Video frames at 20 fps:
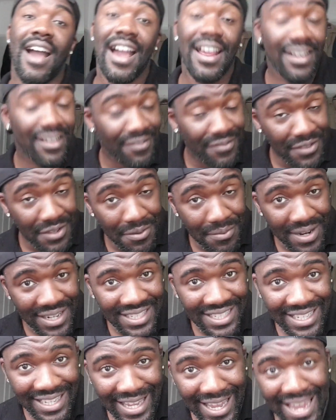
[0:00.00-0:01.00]
I love you
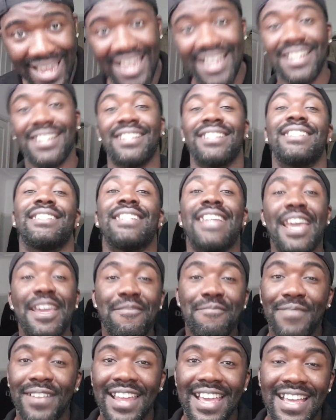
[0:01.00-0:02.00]
once again.
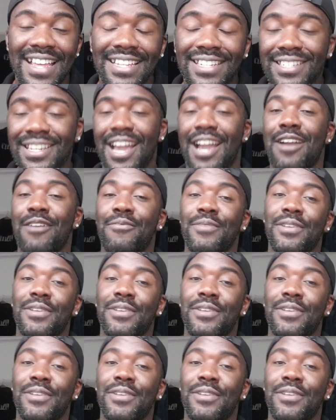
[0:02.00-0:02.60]
Stay blessed. I